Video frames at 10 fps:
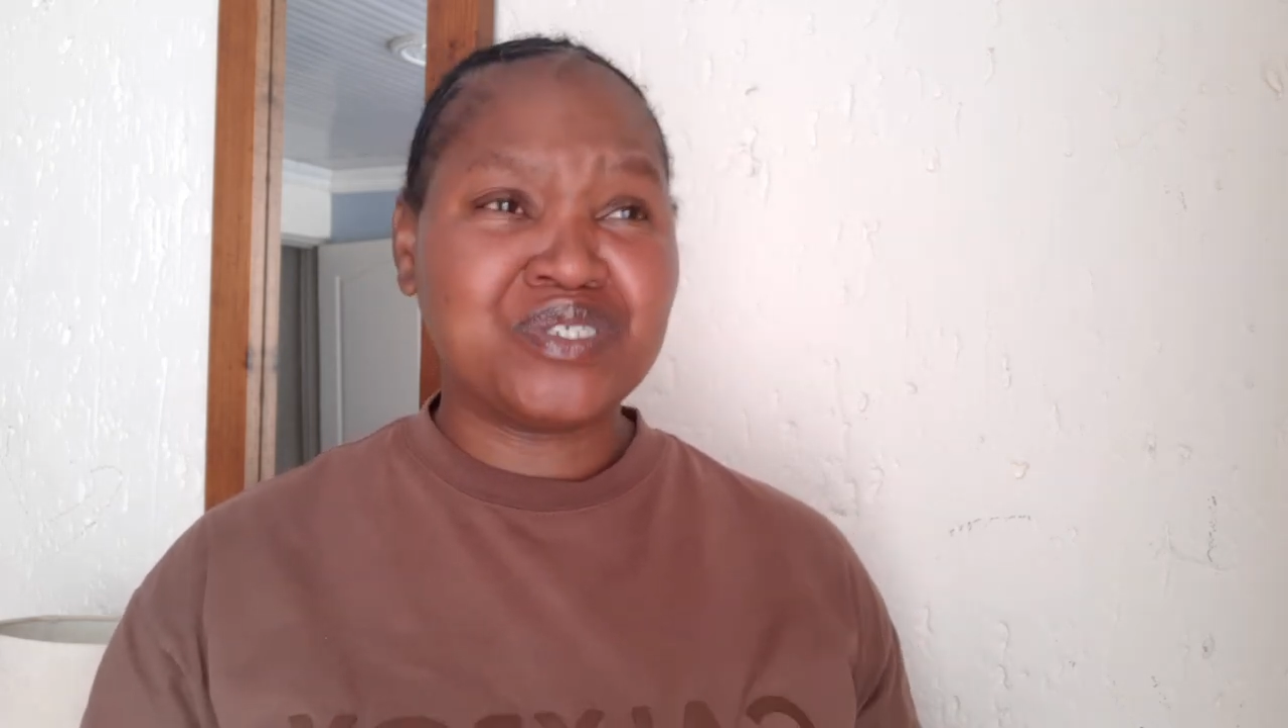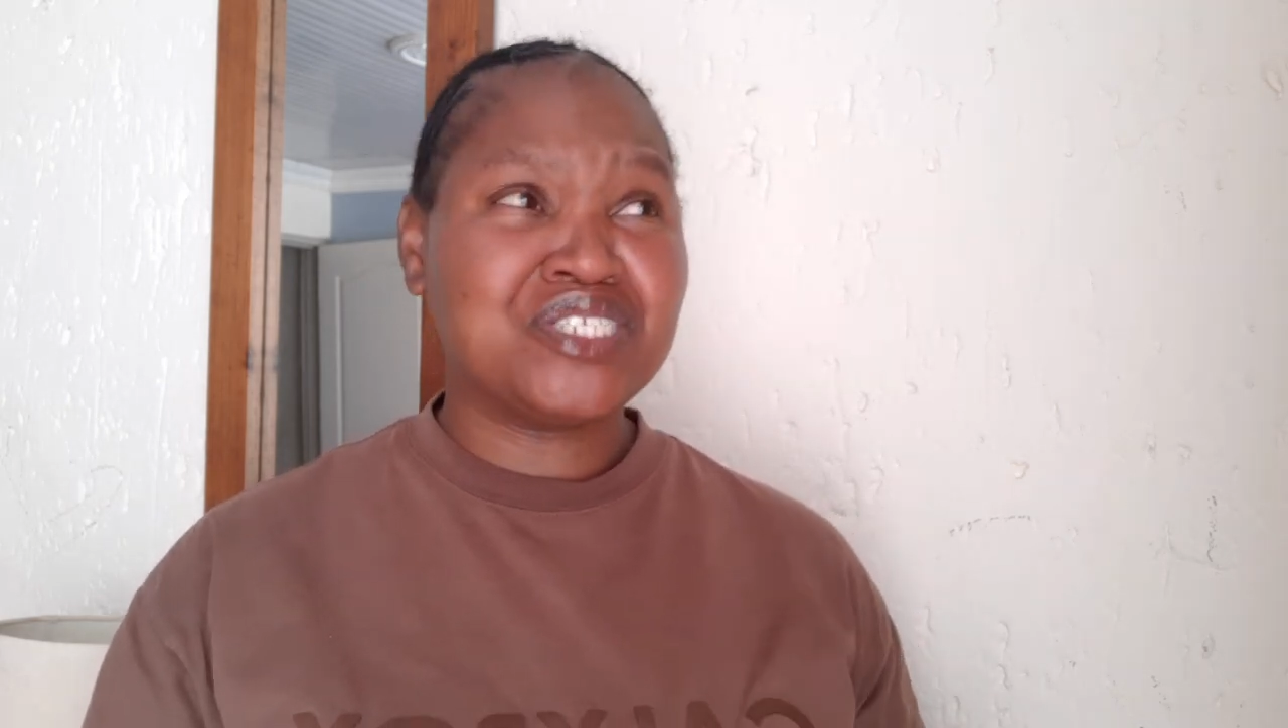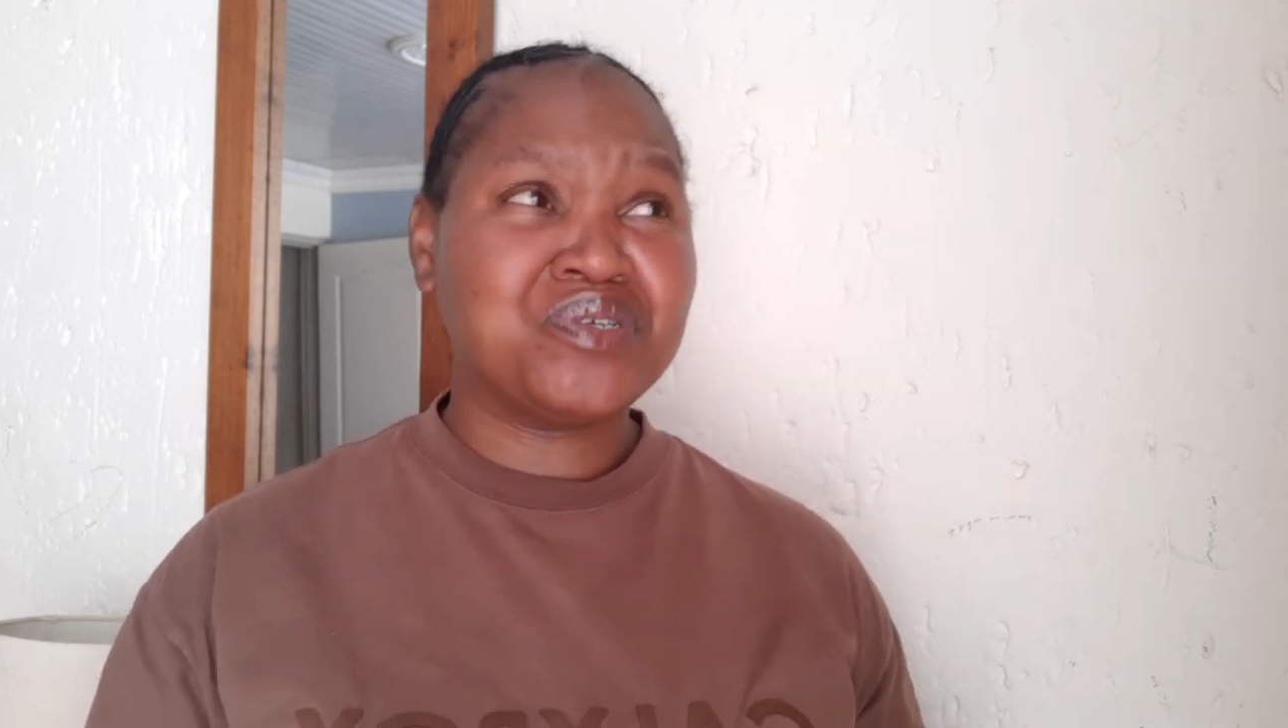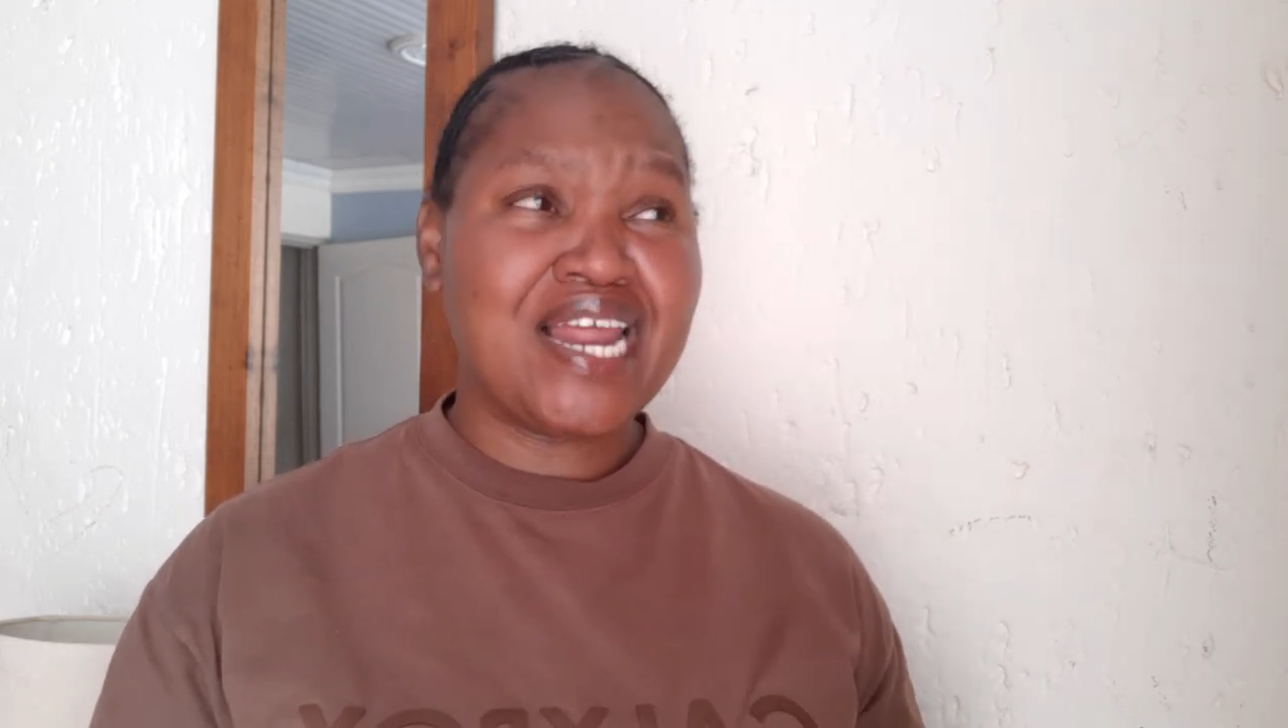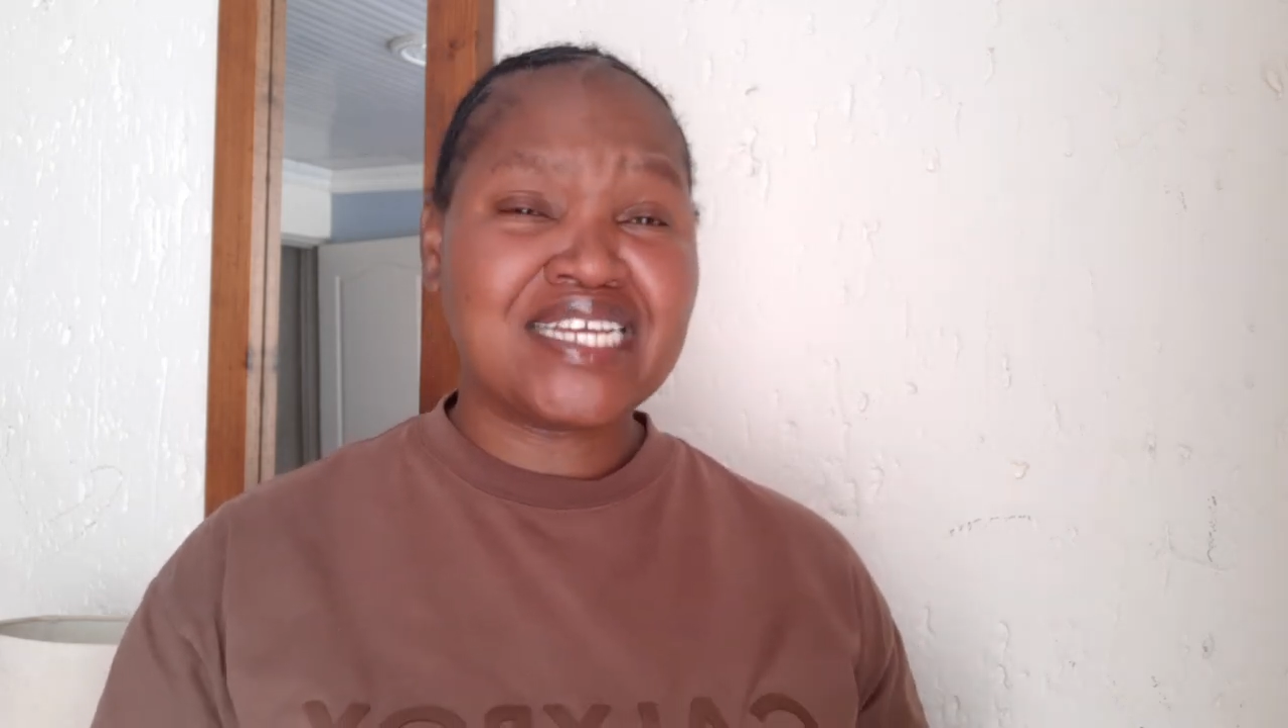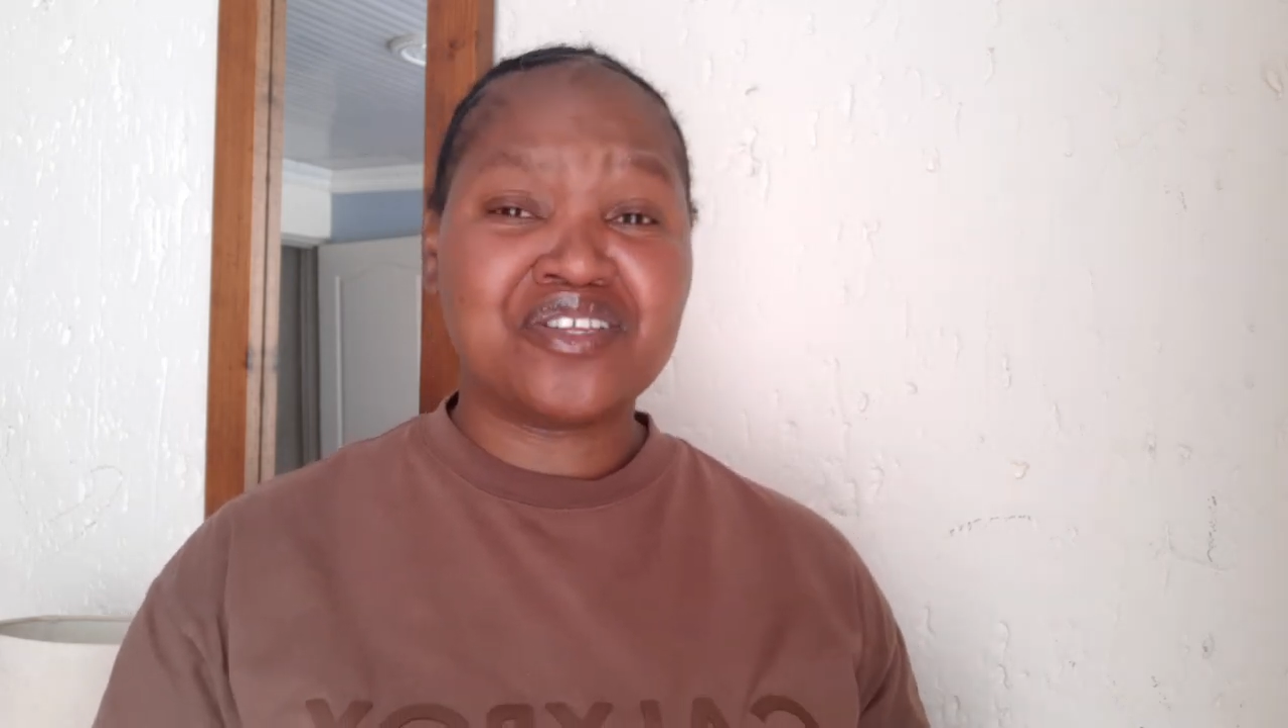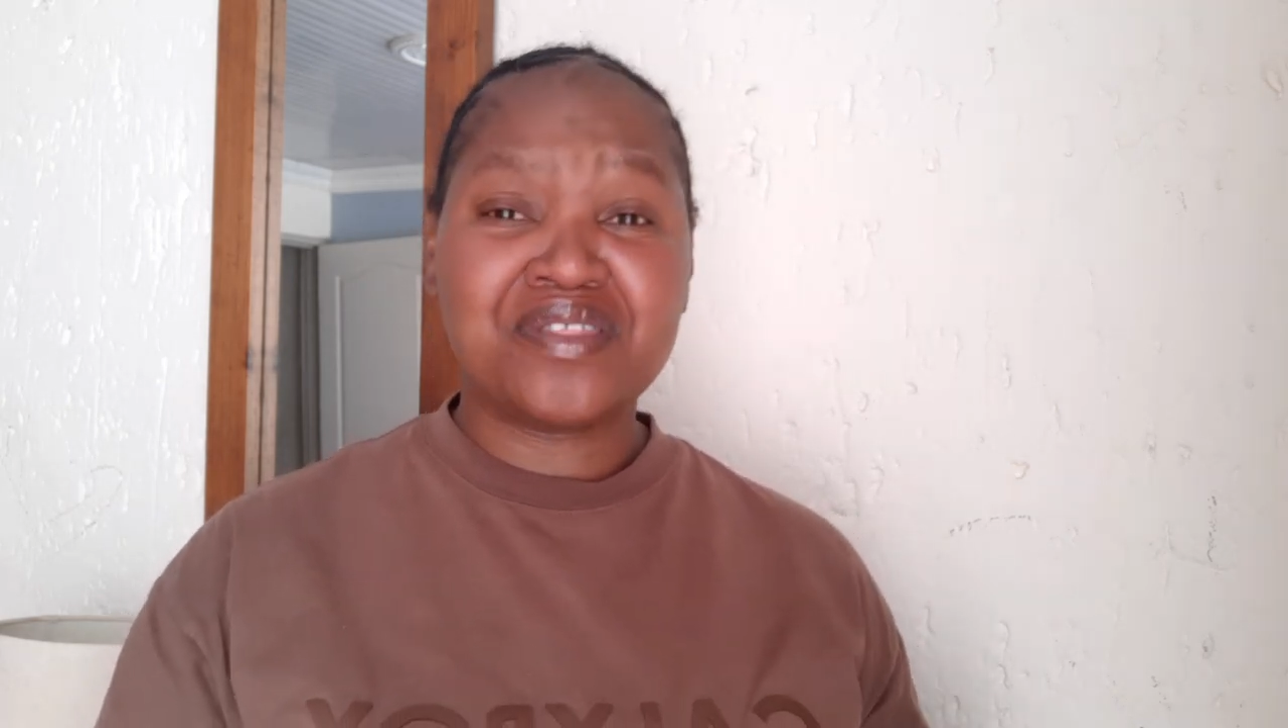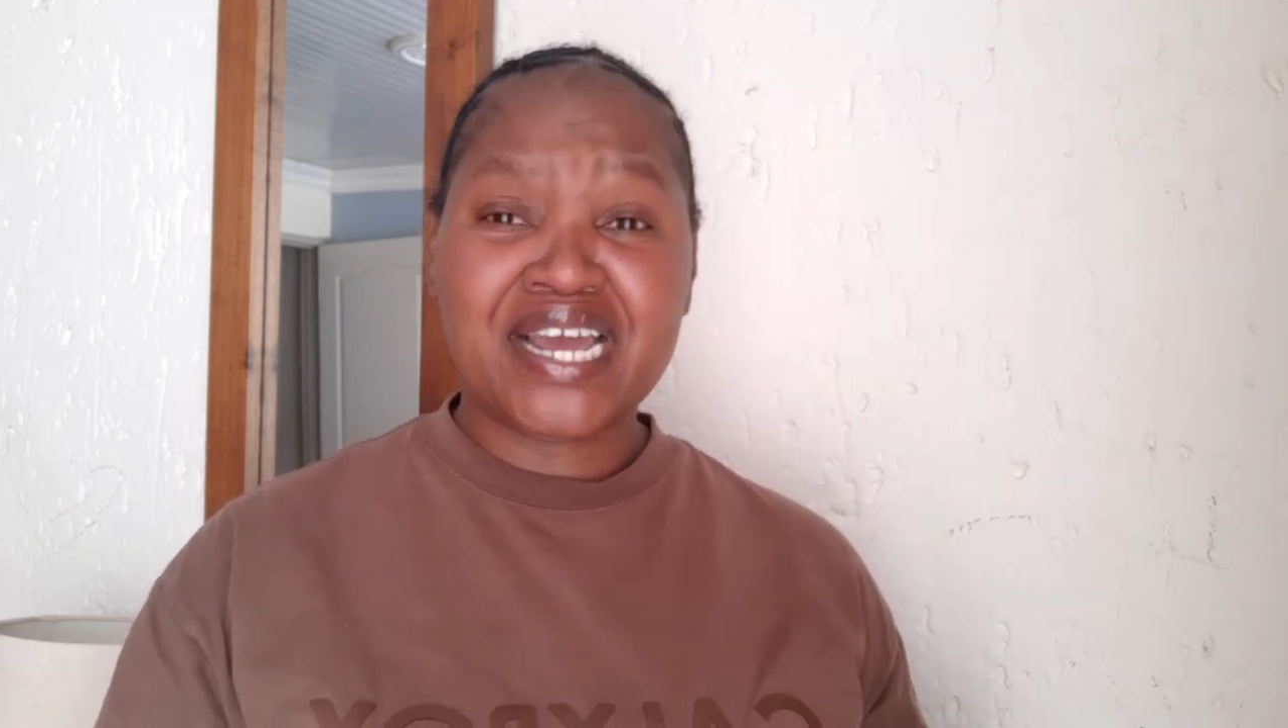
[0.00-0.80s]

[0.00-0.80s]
We just relaxed on